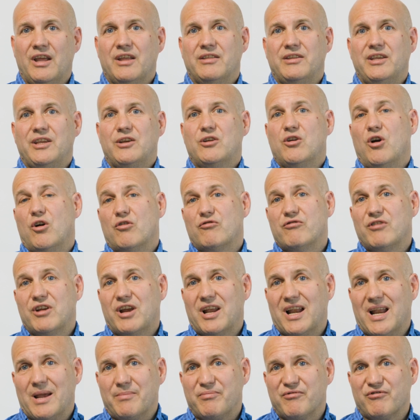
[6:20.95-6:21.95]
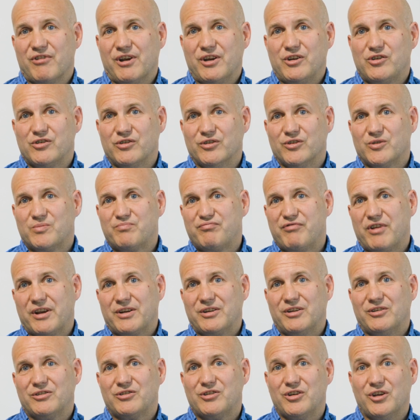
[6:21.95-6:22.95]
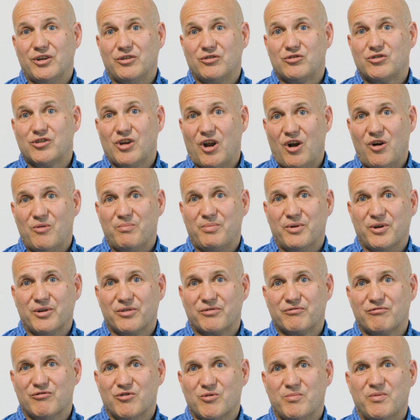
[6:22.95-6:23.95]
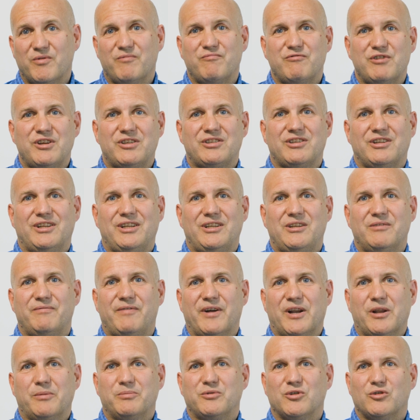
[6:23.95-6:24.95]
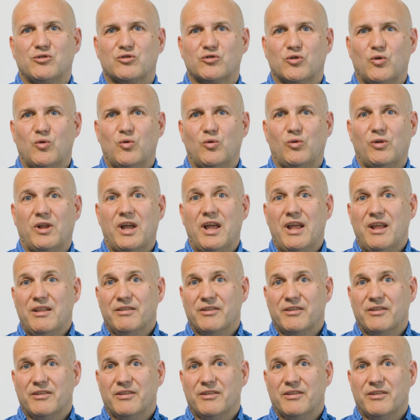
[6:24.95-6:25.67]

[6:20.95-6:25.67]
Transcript: The Cochrane Collaboration's Pregnancy and Childbirth Group have recently developed a tool